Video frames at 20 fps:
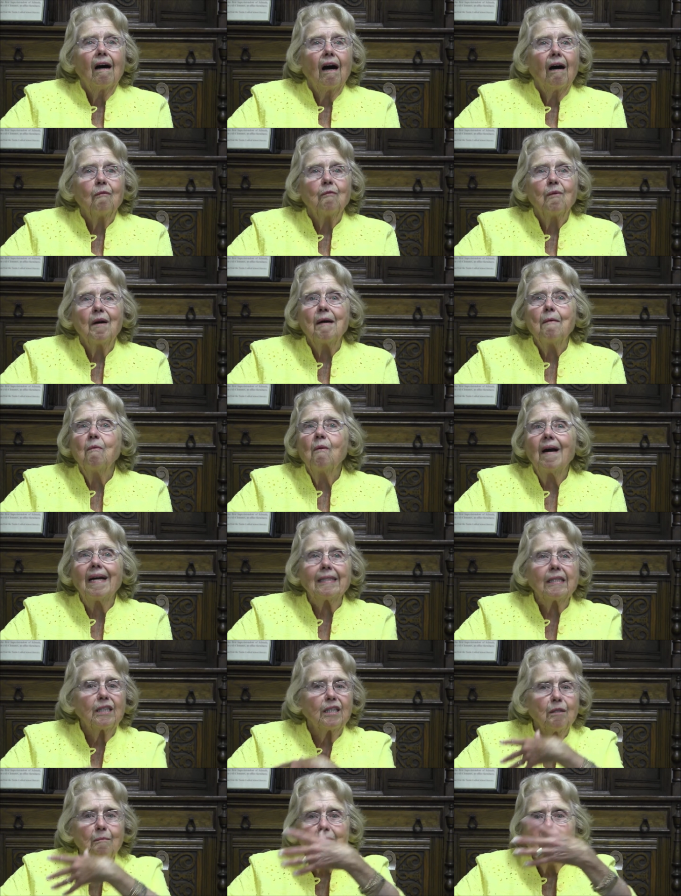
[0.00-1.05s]
We
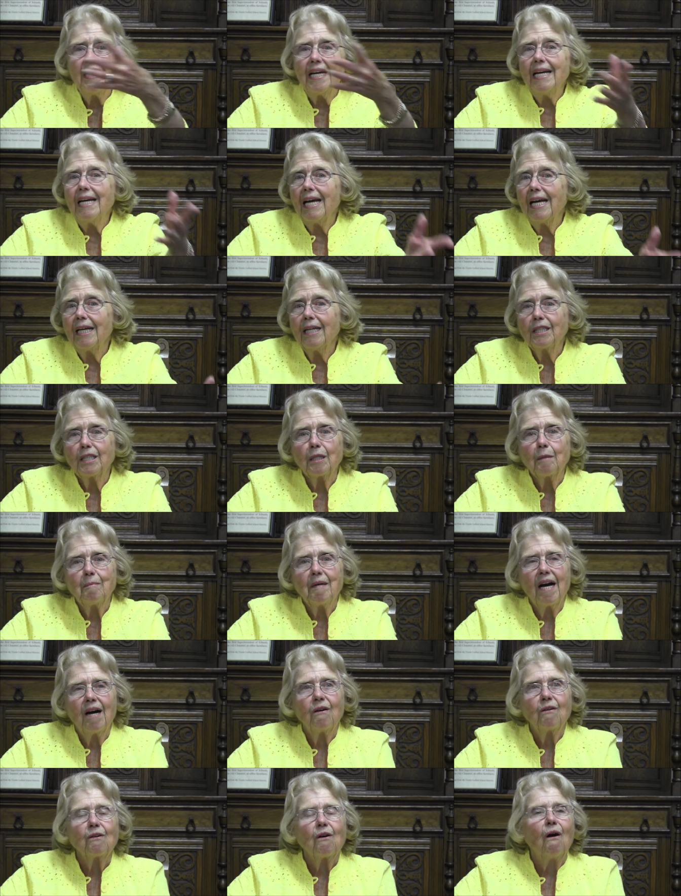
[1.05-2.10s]
went to meetings
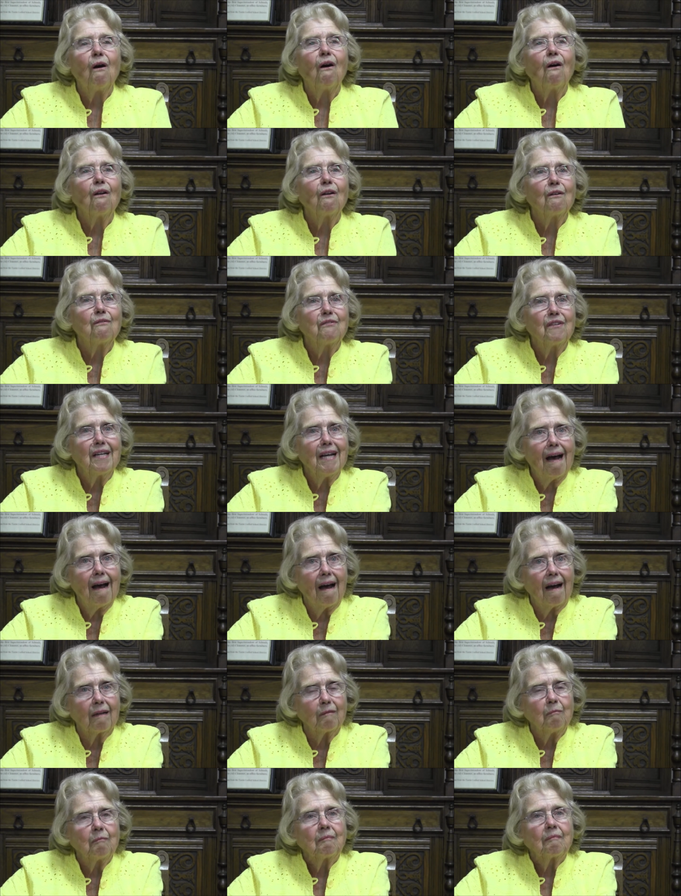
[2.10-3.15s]
about all of
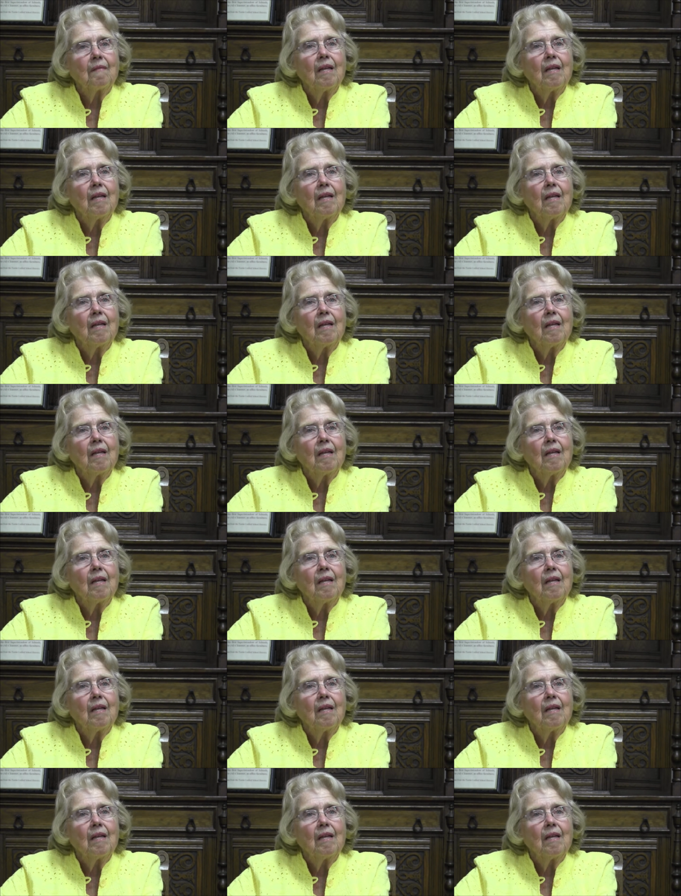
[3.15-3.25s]
that.